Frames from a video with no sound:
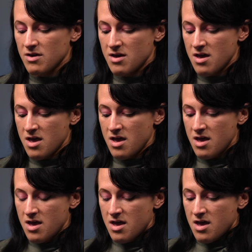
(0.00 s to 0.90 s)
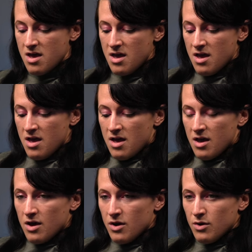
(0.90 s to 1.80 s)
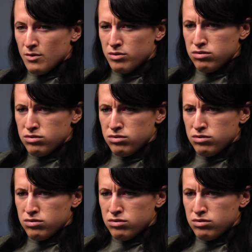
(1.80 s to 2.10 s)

Once I realized my leg was broken, they put me on the